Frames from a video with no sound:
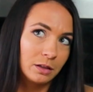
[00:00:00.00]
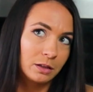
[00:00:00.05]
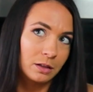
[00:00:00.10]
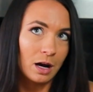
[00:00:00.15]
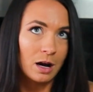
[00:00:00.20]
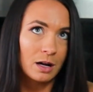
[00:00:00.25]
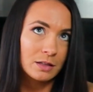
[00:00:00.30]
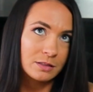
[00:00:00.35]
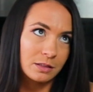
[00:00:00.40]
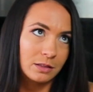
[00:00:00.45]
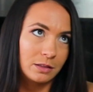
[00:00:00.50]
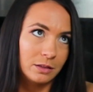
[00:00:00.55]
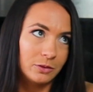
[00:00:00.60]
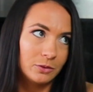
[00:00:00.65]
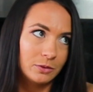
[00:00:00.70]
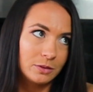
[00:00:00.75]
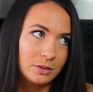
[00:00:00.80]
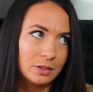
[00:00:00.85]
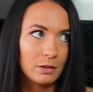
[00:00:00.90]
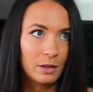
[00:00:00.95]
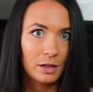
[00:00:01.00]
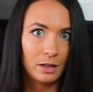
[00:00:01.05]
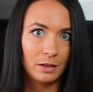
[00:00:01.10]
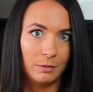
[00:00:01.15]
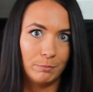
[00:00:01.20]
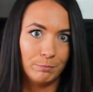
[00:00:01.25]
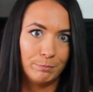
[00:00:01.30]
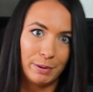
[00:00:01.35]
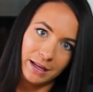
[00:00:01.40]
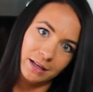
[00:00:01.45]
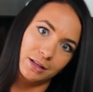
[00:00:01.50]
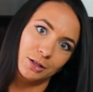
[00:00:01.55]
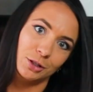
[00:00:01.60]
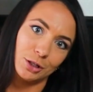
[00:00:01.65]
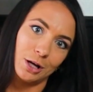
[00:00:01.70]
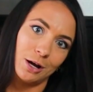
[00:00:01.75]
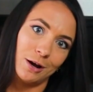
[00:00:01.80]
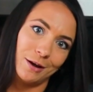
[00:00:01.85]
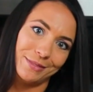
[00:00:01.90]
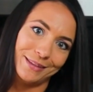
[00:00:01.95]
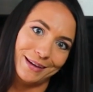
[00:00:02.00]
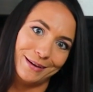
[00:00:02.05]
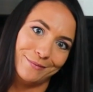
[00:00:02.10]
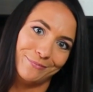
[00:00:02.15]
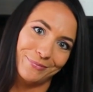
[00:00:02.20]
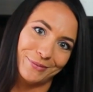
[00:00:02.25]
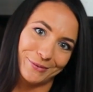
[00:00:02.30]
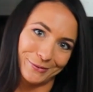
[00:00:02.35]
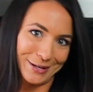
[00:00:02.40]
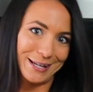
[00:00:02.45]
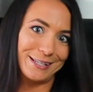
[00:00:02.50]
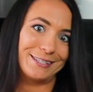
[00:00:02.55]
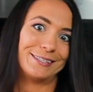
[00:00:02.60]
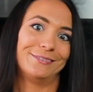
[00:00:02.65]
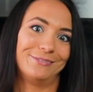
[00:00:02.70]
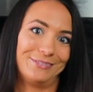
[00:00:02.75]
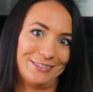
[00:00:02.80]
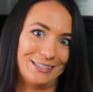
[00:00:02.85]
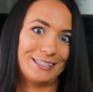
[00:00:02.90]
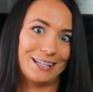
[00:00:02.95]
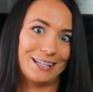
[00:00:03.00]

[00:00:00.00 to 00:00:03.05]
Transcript: causing you to then binge on them the rest of the